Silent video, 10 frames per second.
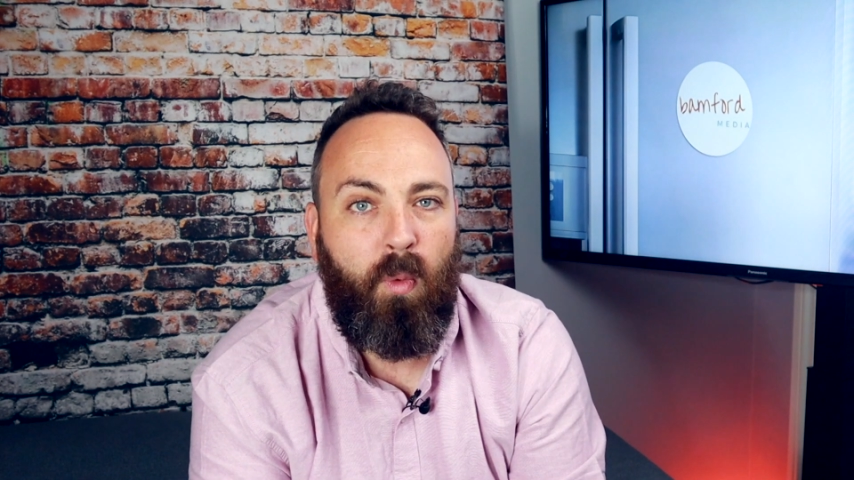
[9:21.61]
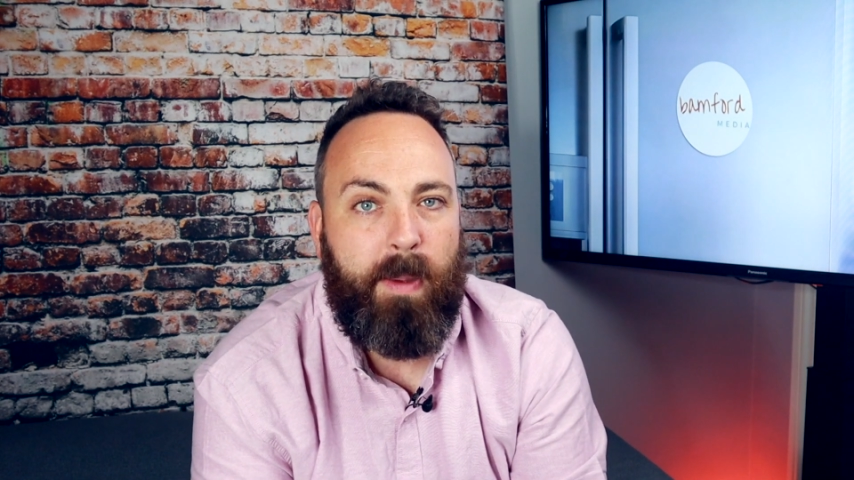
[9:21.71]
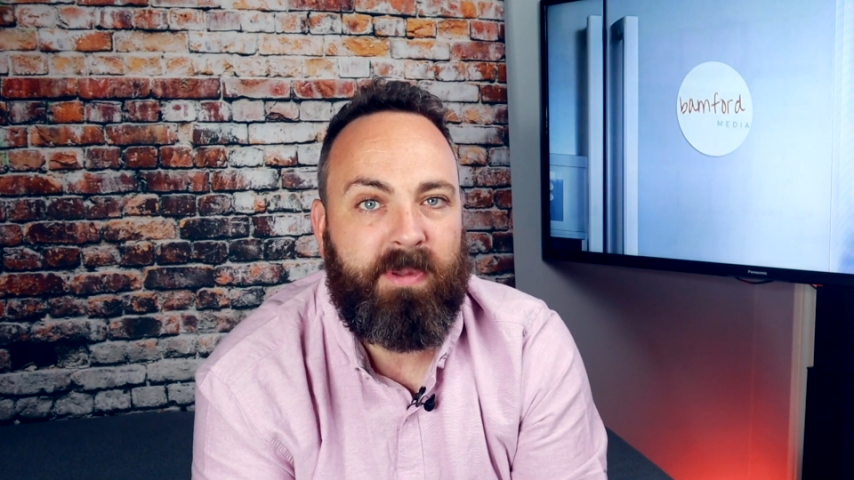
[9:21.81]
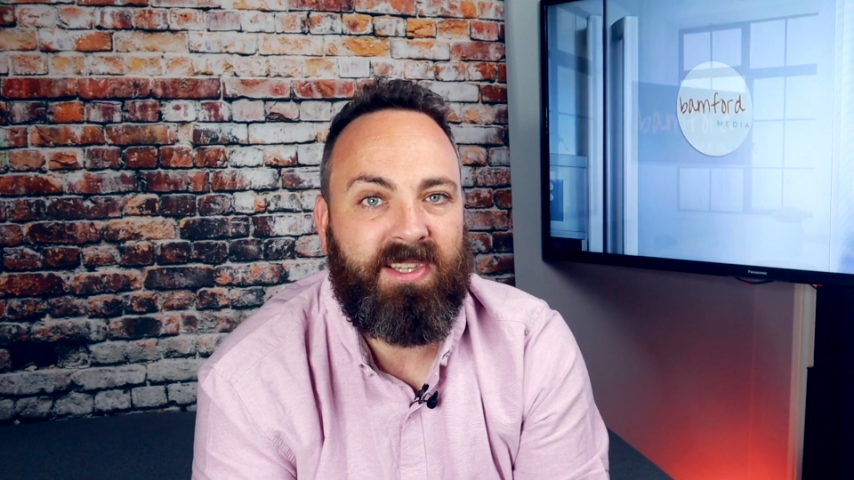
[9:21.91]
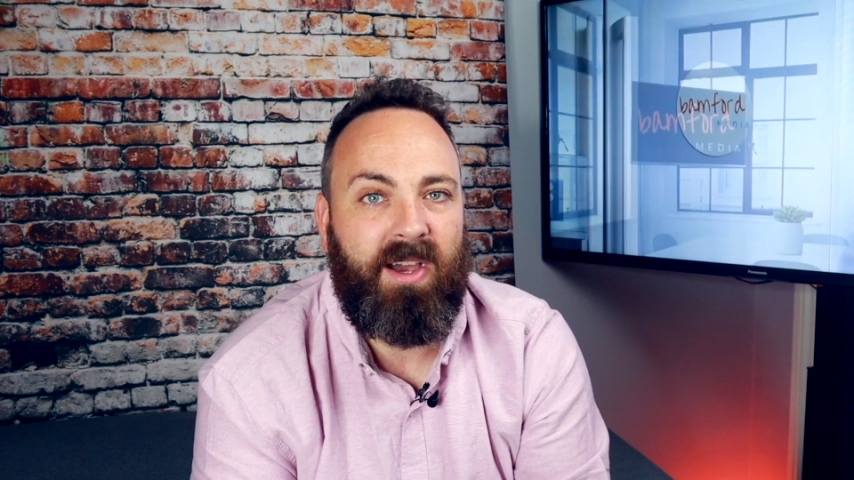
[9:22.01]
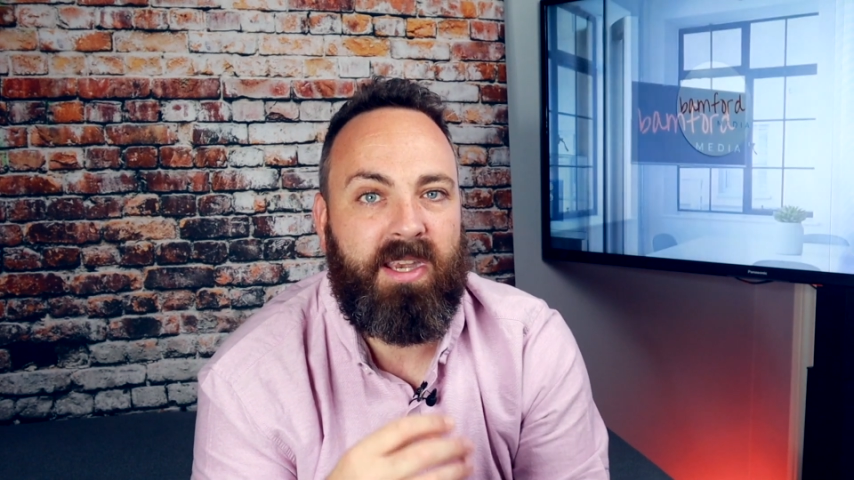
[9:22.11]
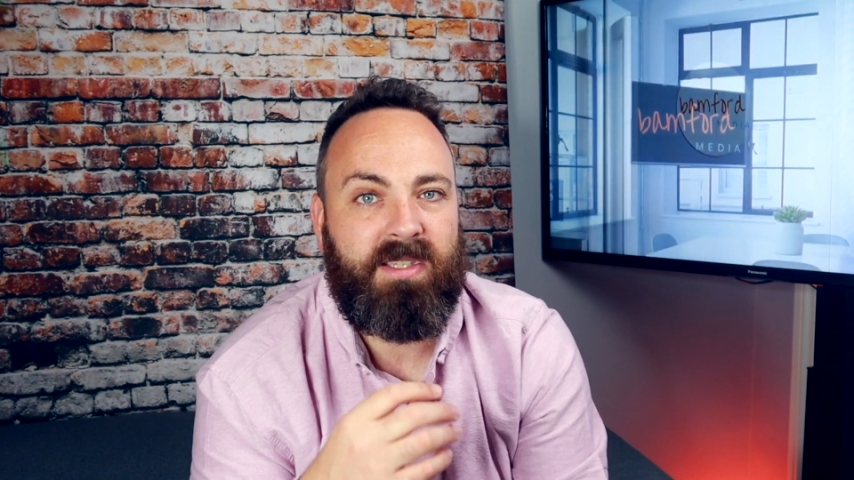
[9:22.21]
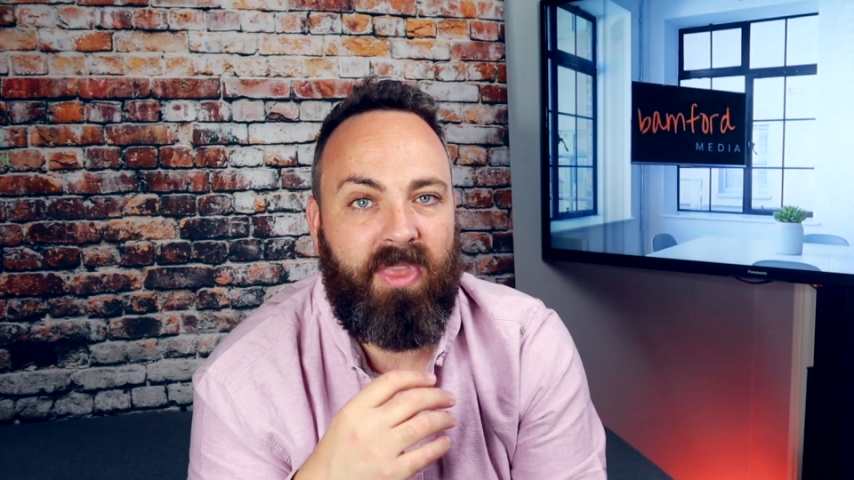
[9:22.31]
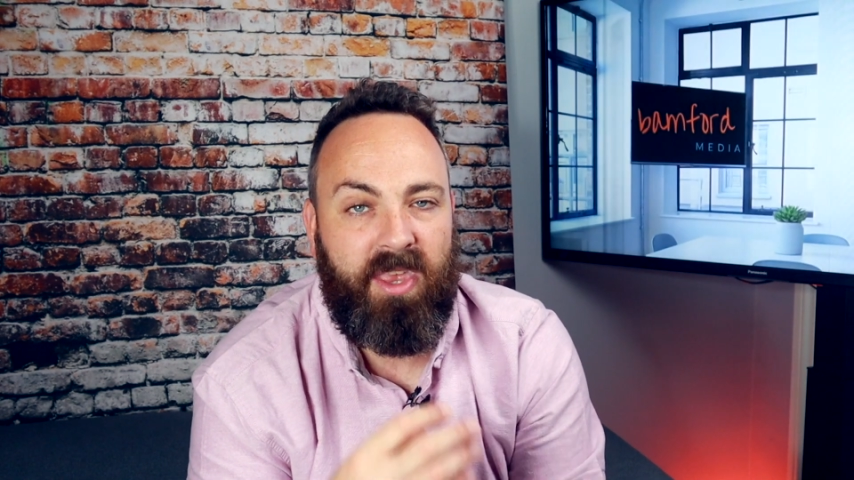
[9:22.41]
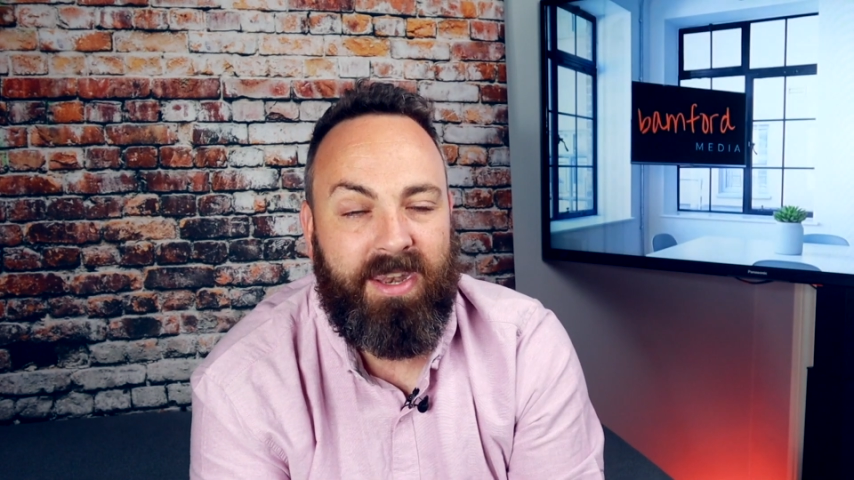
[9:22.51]
website
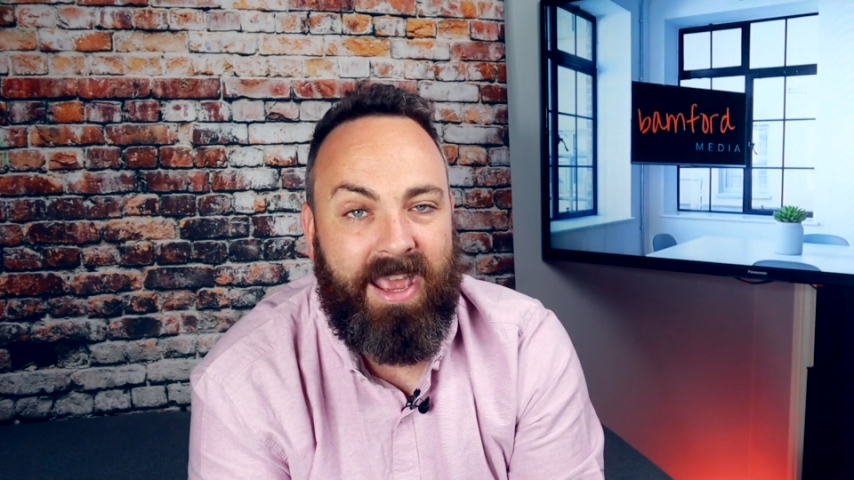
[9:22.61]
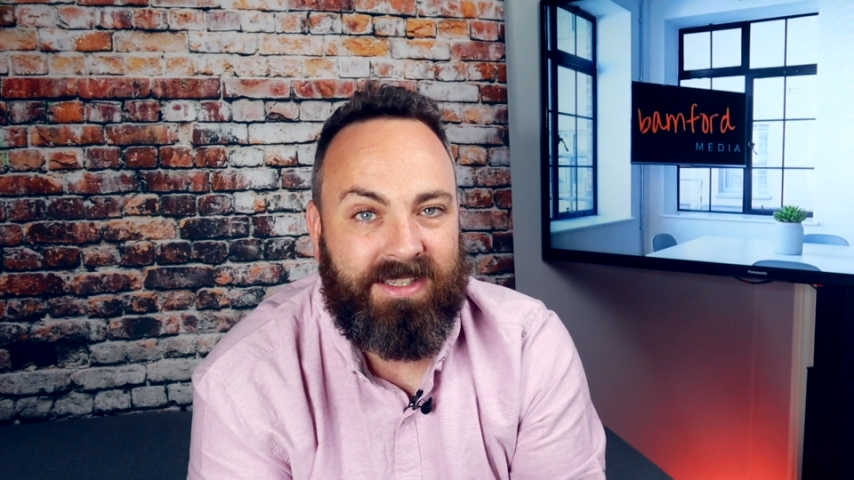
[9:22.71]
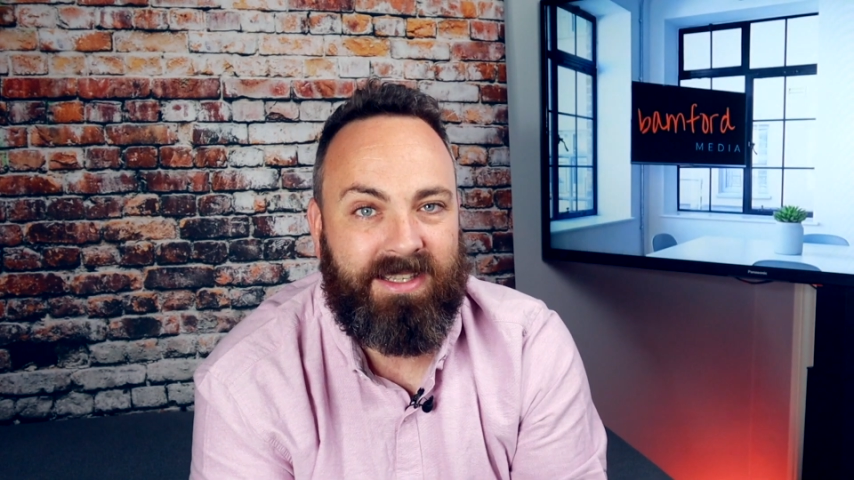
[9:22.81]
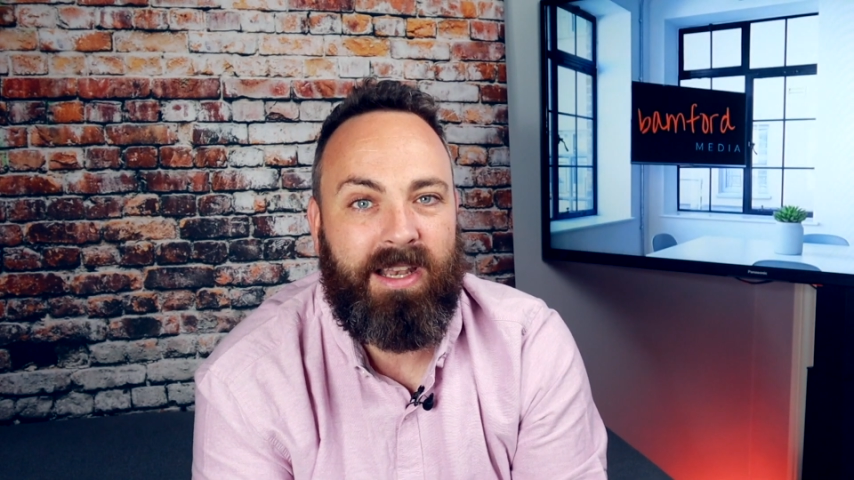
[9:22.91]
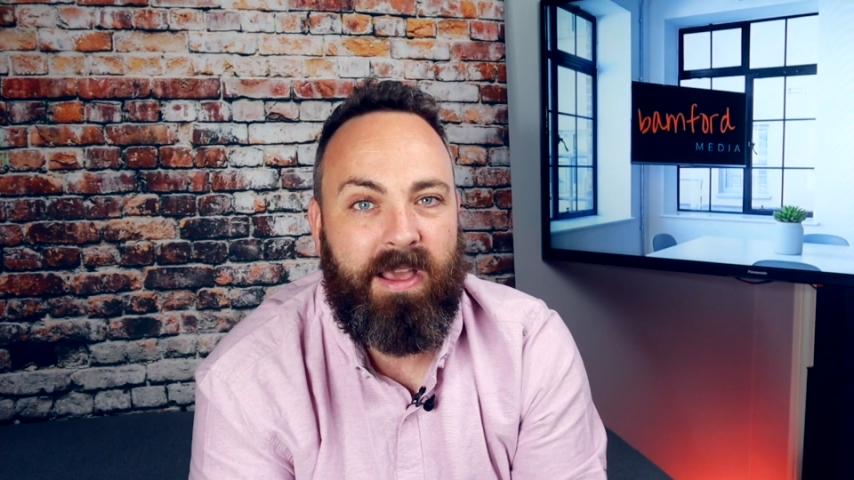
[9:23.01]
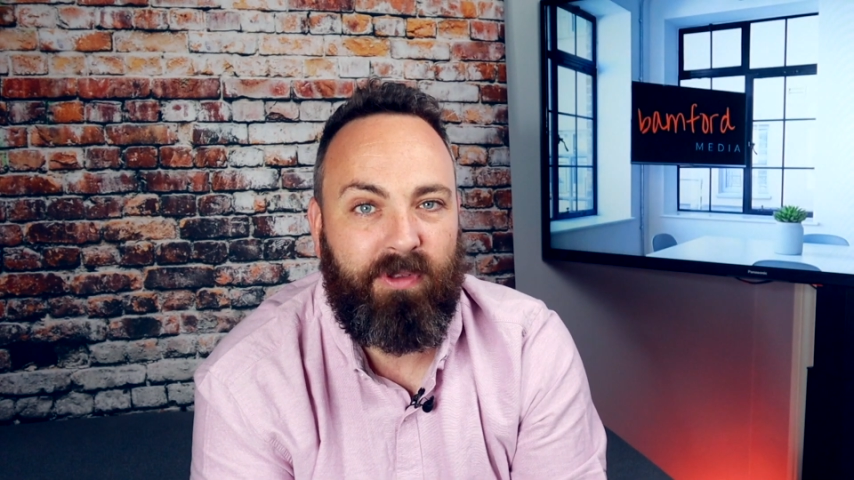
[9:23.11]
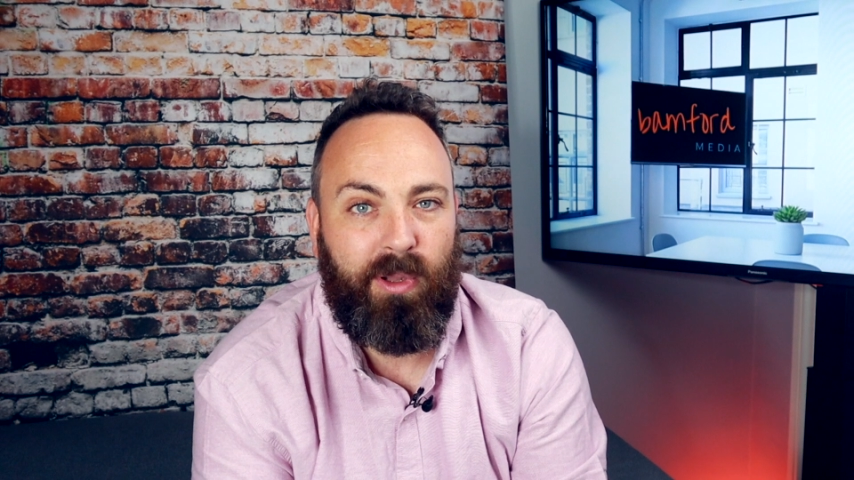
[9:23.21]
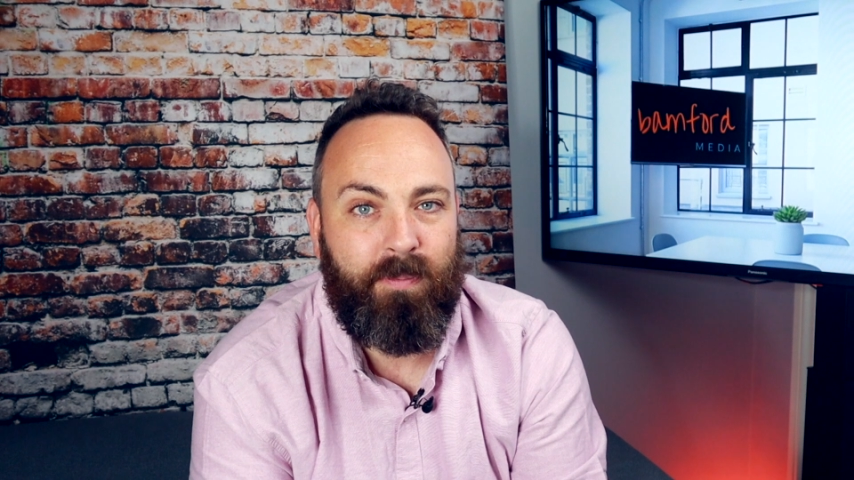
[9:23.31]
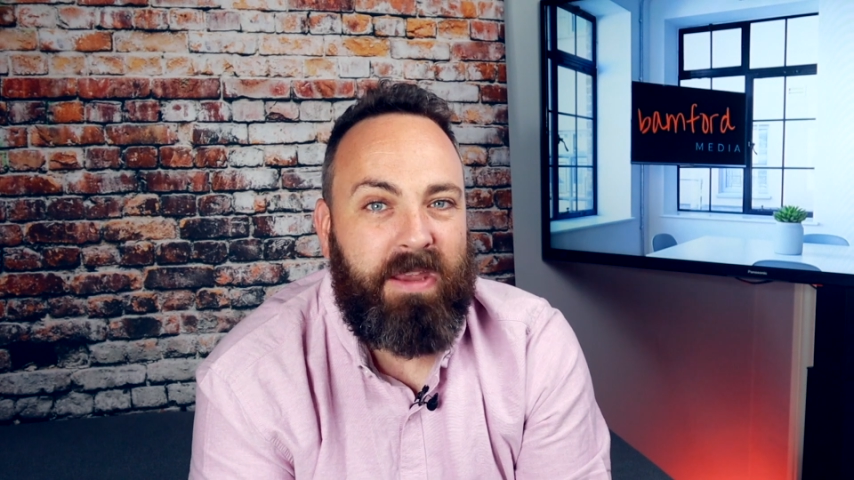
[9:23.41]
to the next level.